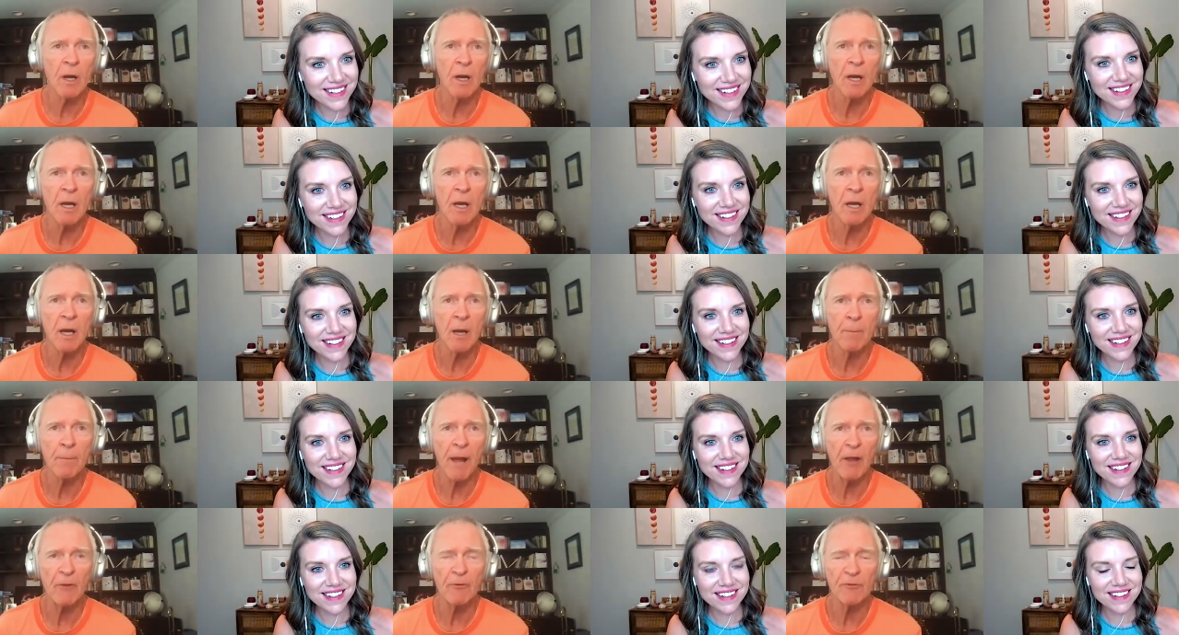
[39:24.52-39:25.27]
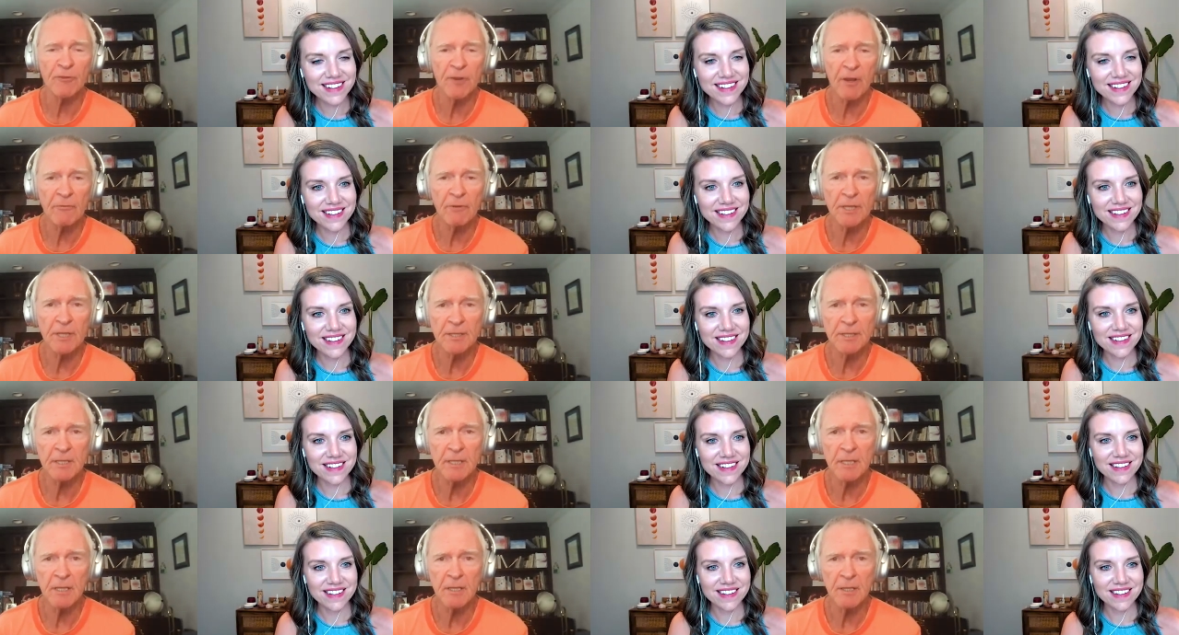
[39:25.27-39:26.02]
Speaker 1: uh, about
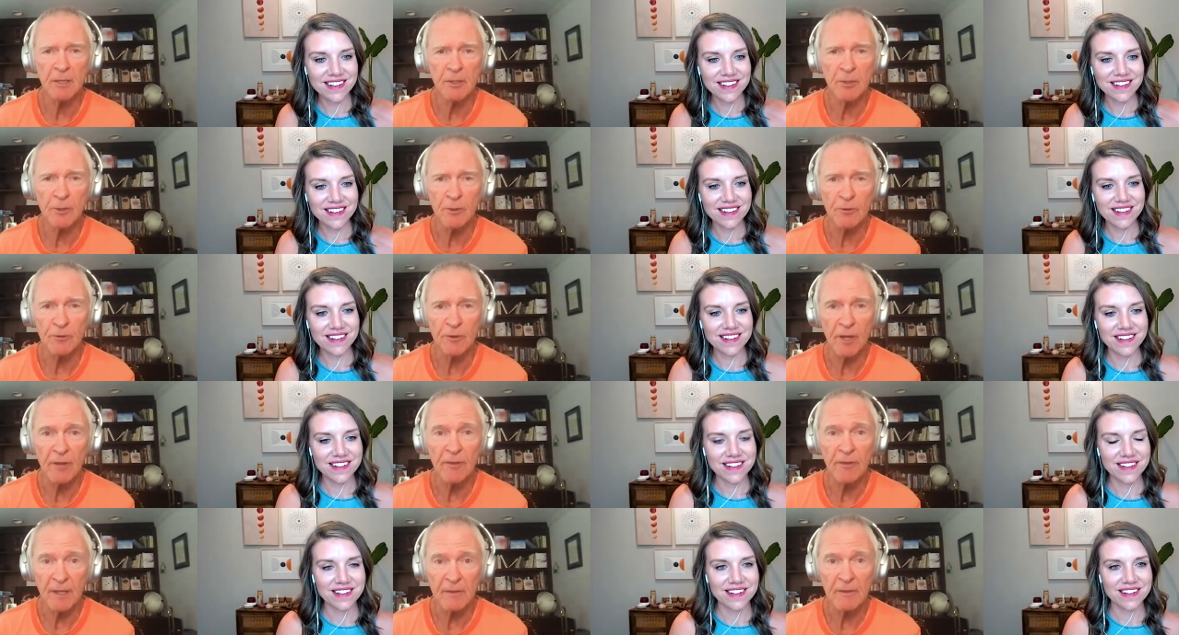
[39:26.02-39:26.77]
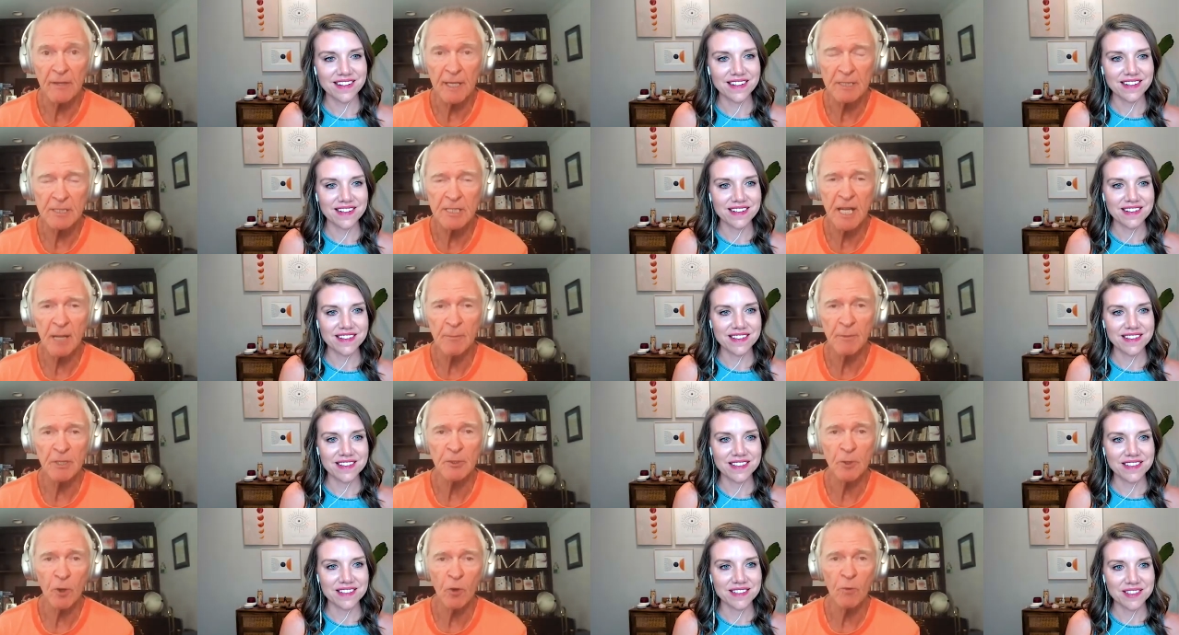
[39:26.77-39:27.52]
17 years, I think, last time
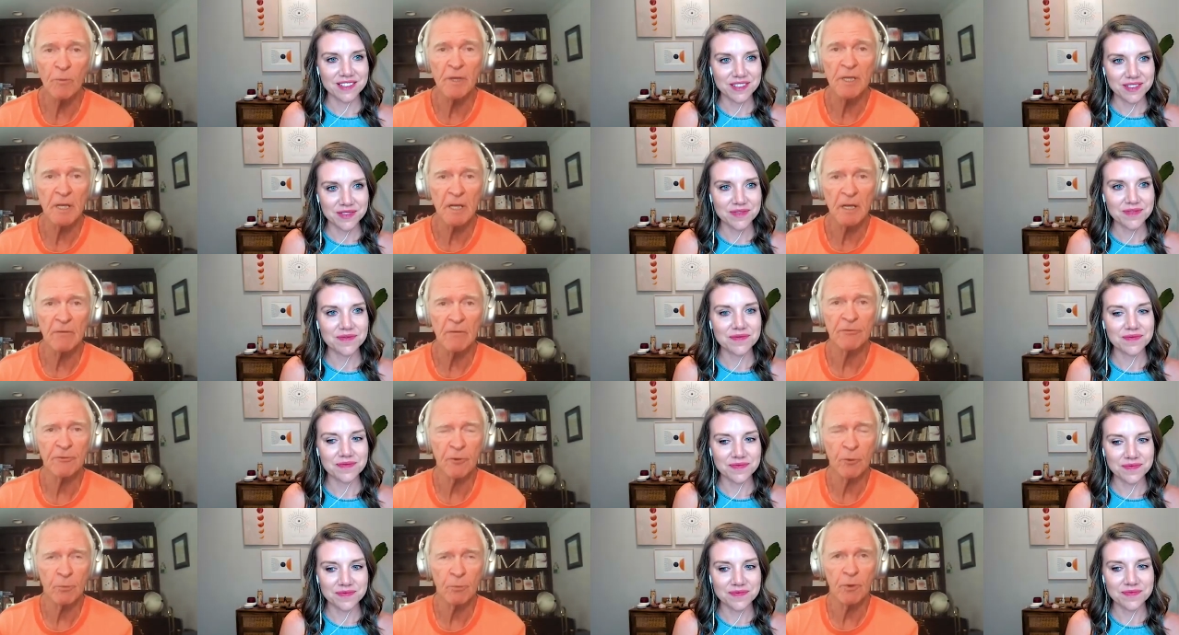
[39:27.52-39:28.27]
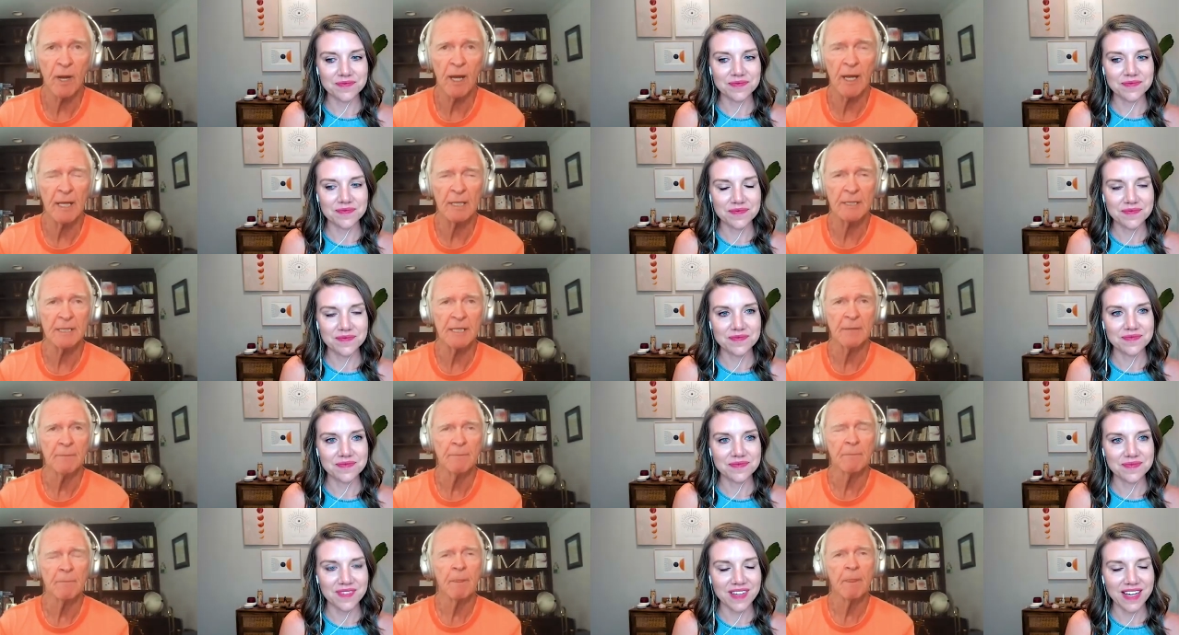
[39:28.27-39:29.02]
he told me of mm-hmm.
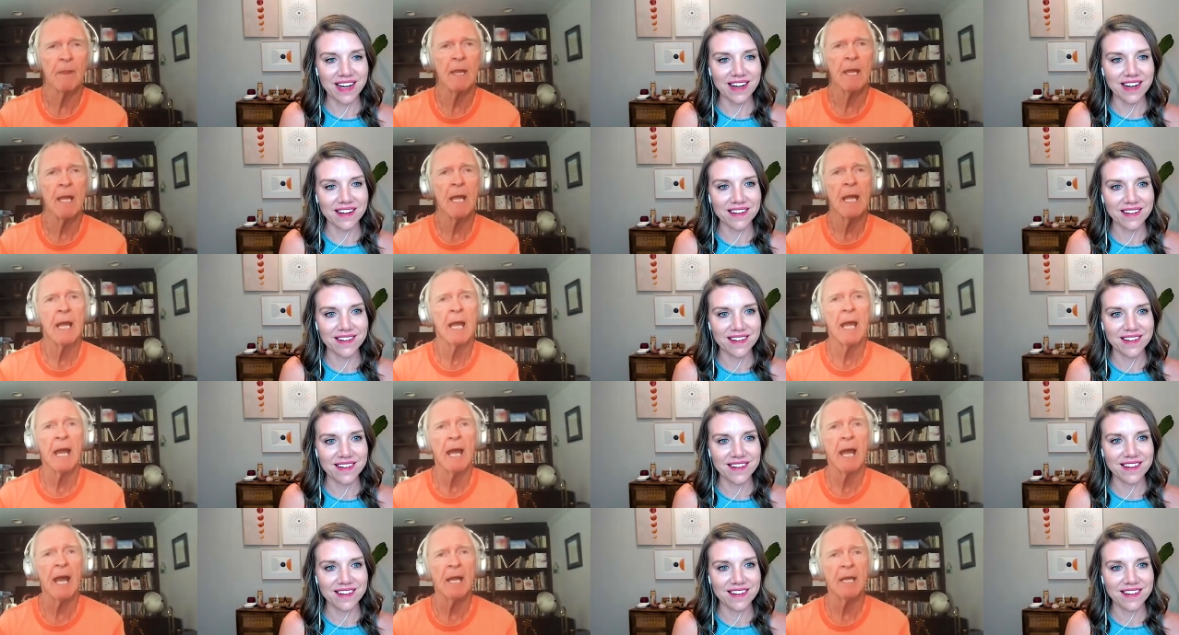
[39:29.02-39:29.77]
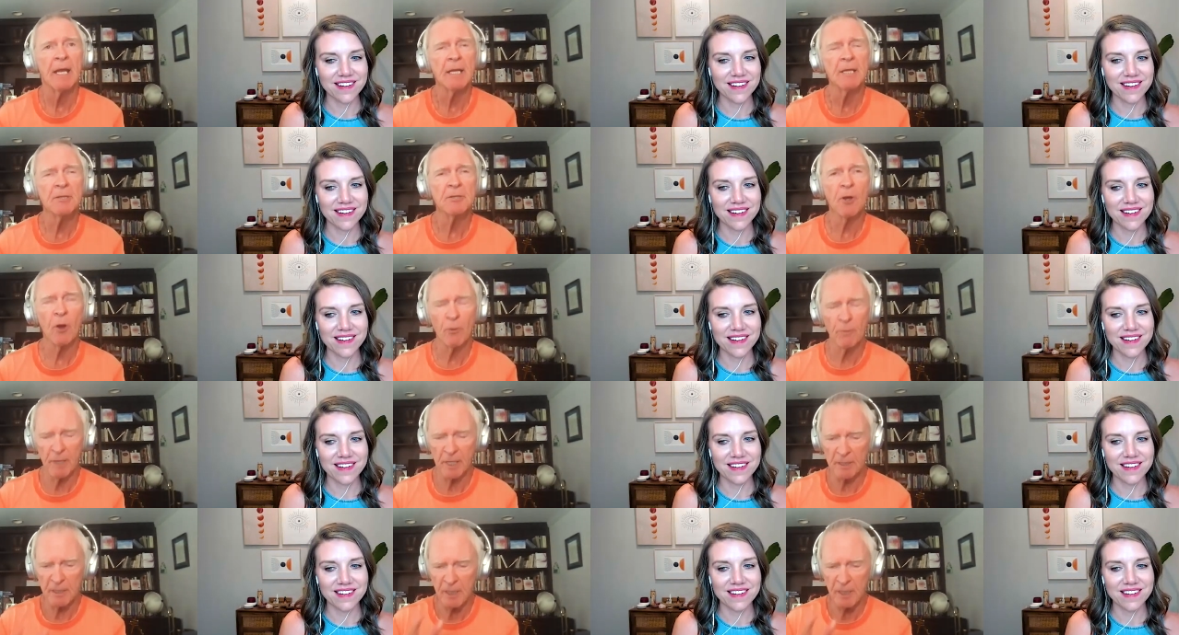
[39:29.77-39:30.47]
sobriety. Mm-hmm. Yeah. And he told me a